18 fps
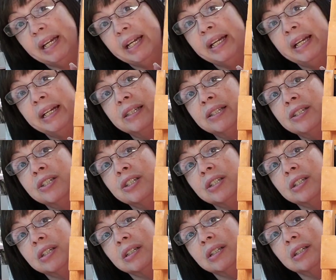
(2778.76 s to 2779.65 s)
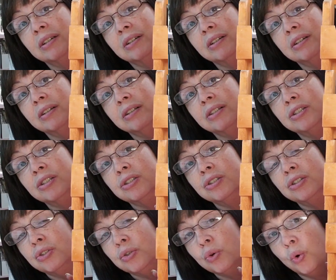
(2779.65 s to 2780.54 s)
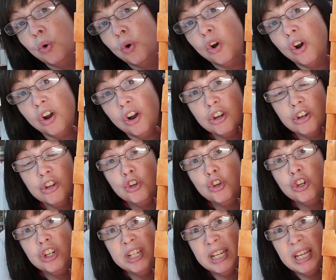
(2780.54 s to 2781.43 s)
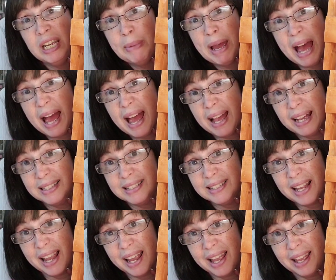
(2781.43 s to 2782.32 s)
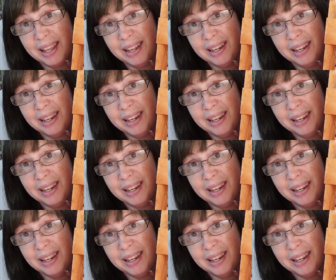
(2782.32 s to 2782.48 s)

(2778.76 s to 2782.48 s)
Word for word: It's to store your tea bags in.